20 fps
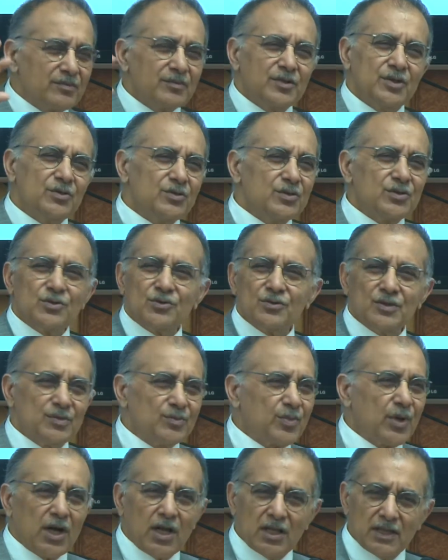you do in
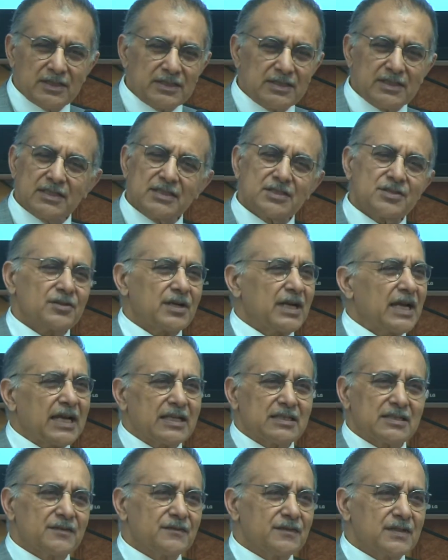politics or
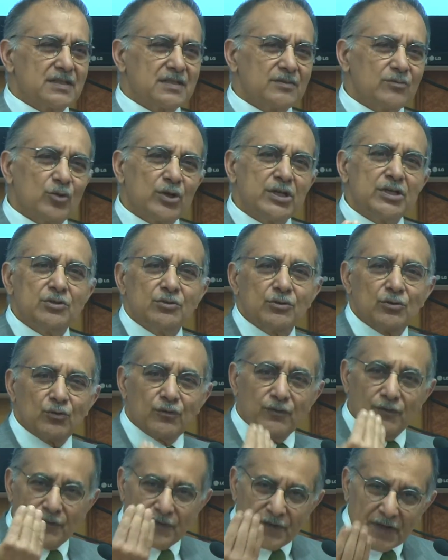activism, when you're
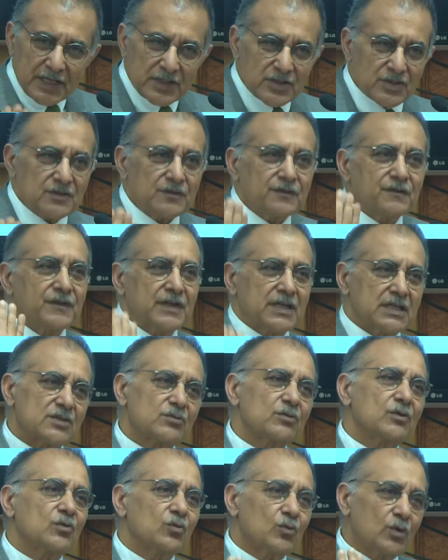face to face
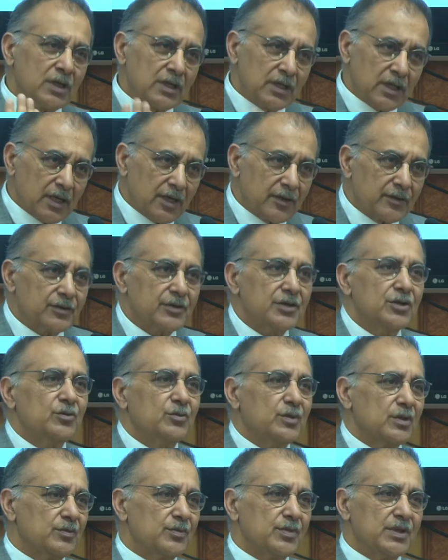with one other
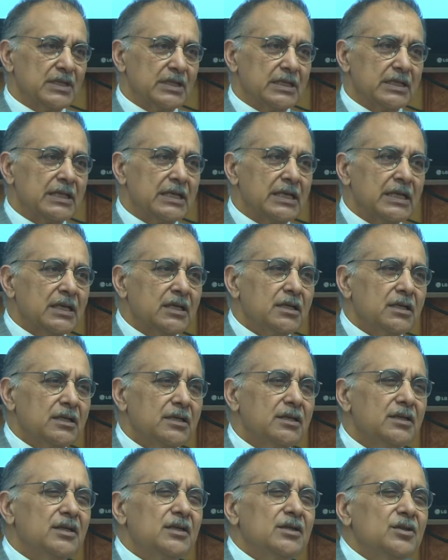human being,
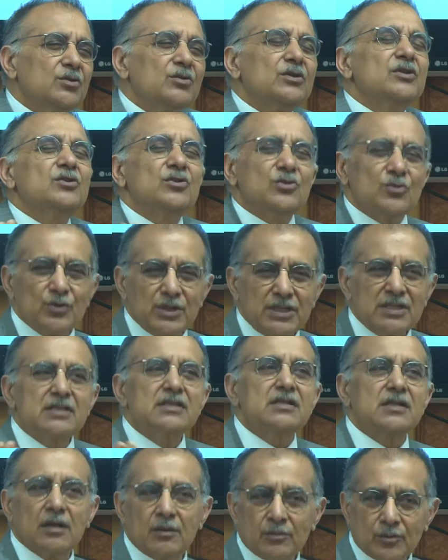you are doing
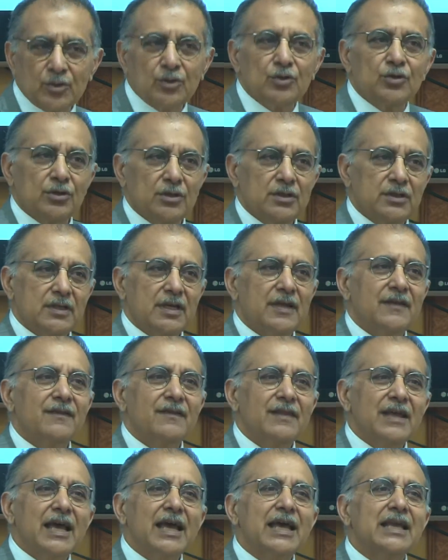some good. And
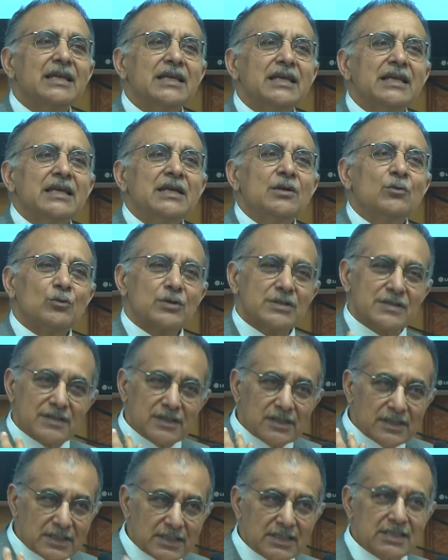that was the
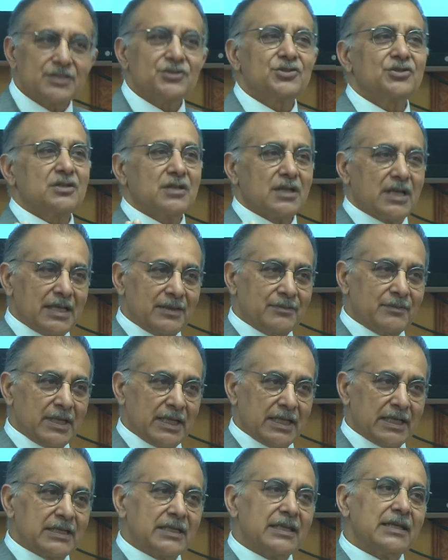decision I
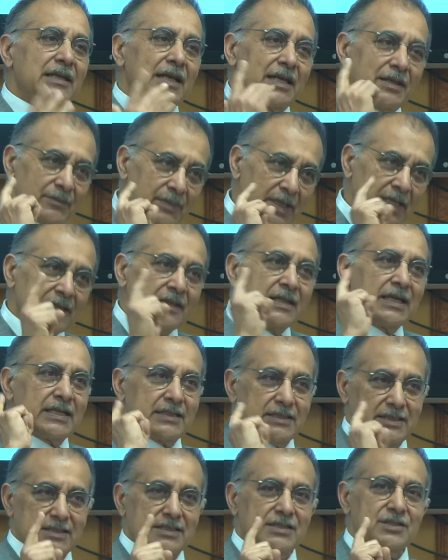made. And I made
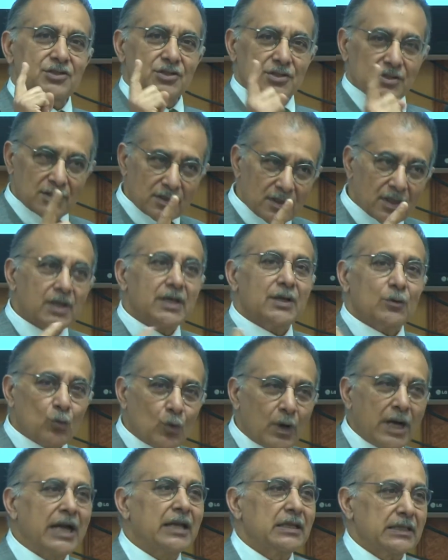that decision
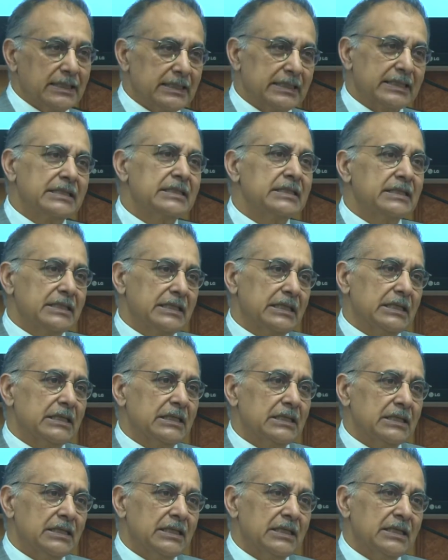while in India
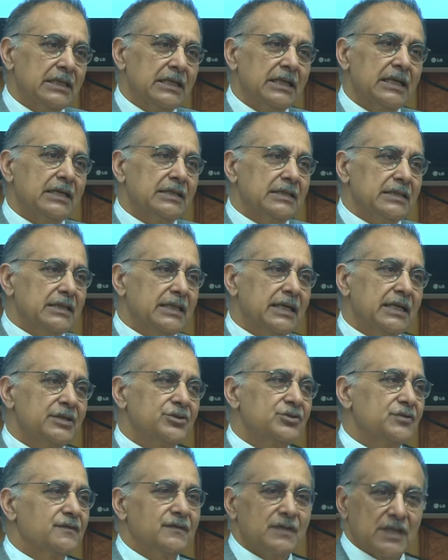at the
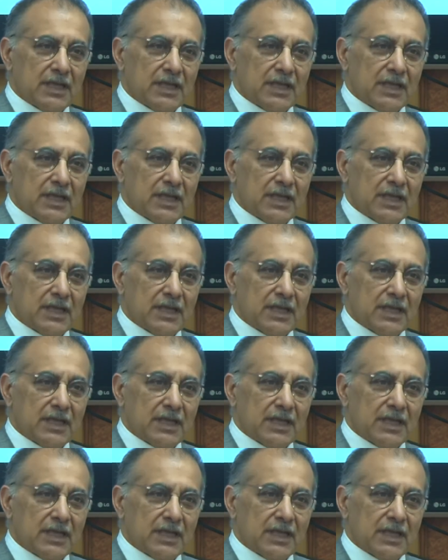age of